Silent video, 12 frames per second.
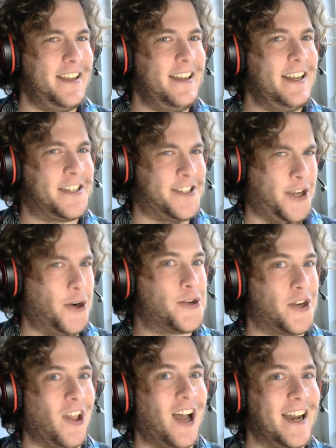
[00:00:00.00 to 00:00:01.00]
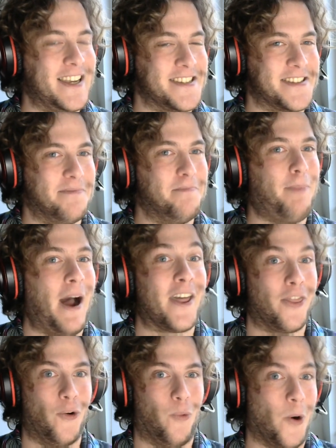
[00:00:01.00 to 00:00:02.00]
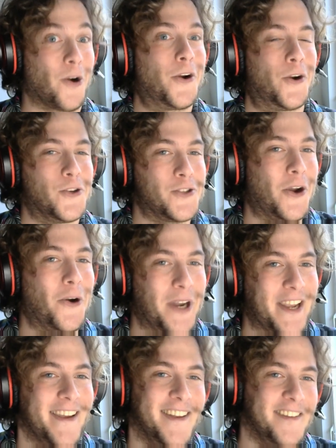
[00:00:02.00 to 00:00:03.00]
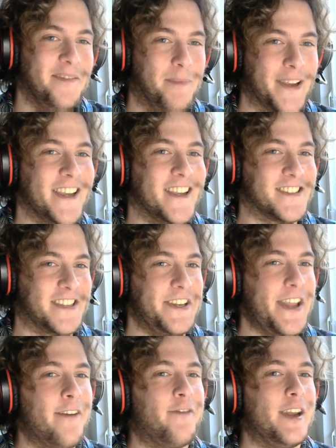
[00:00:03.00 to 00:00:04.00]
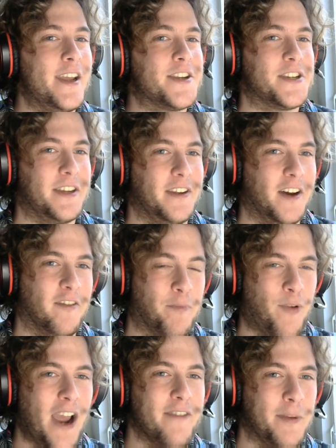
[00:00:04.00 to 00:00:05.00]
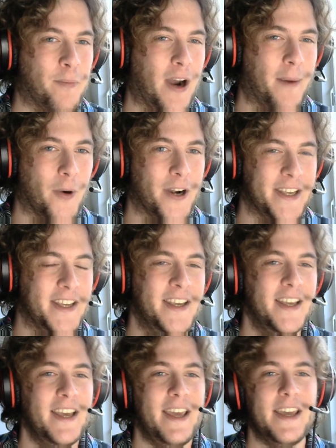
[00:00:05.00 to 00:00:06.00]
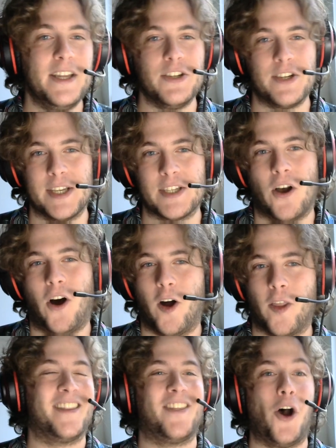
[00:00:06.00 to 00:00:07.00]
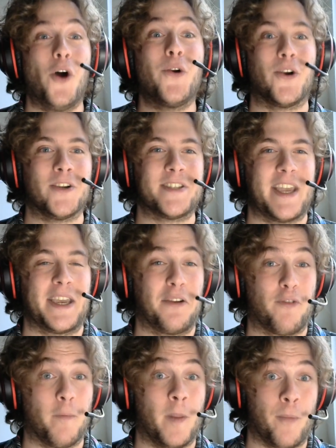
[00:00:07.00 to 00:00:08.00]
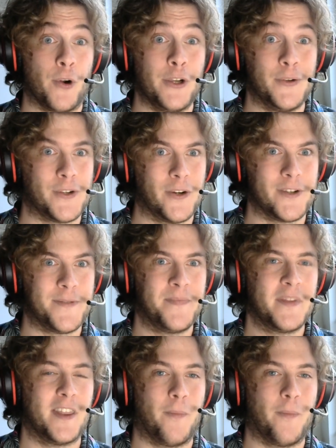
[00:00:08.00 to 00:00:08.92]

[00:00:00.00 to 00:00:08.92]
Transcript: It's socialized by the workers owning it, because the definition of private property hinges on the owners taken from the producers. The